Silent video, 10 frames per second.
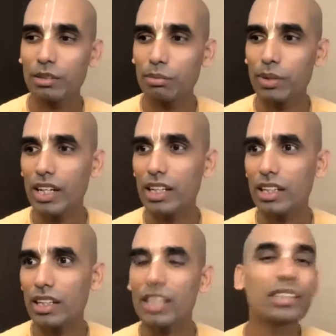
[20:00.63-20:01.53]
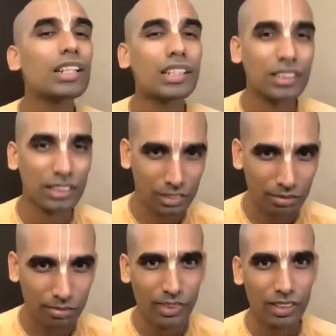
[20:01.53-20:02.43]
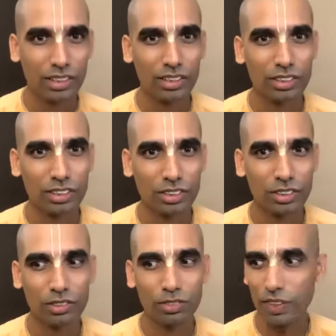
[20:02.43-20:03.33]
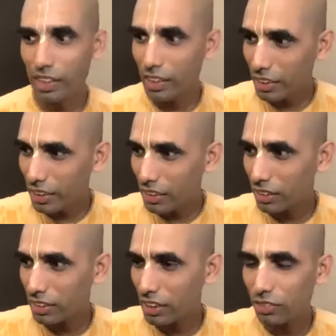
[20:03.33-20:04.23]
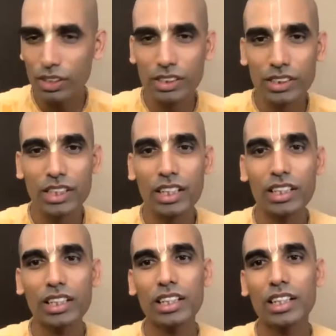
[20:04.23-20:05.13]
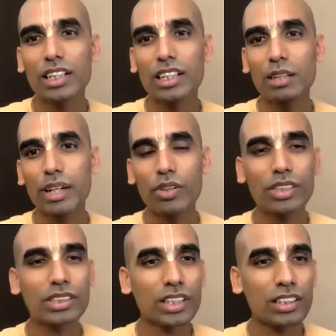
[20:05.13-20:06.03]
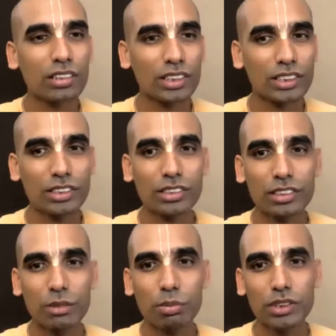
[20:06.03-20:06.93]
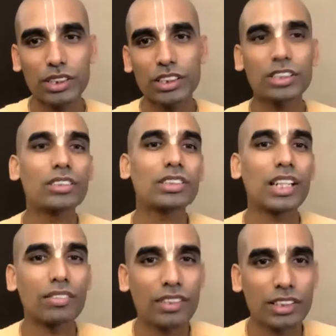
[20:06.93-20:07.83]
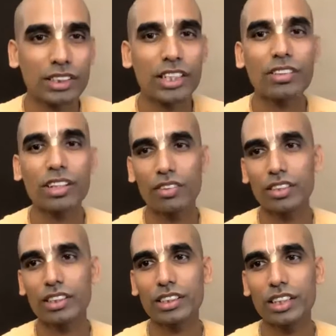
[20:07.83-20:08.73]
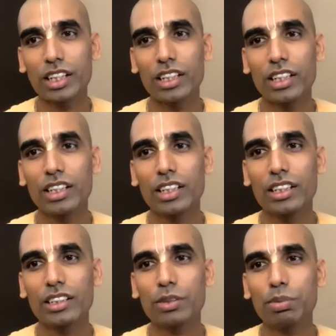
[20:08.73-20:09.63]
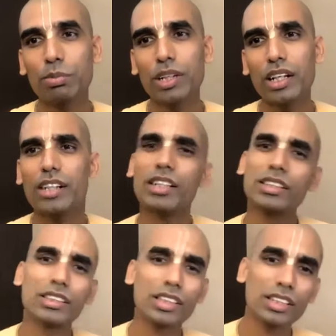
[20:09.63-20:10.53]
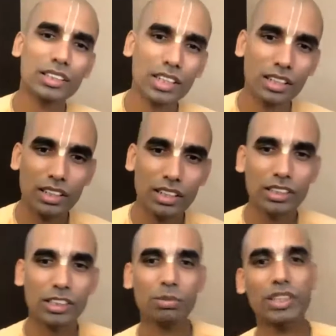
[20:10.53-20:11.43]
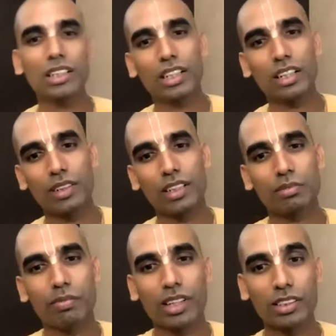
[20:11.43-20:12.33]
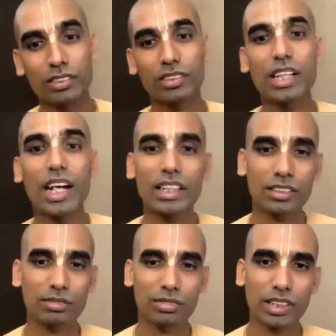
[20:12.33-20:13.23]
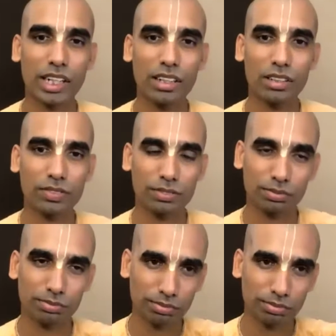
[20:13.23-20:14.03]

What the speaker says: by ignorance. So forgetting that my original constitutional position is to serve Krishna, to love Krishna, so people are unnecessarily struggling in this material world. So that kind of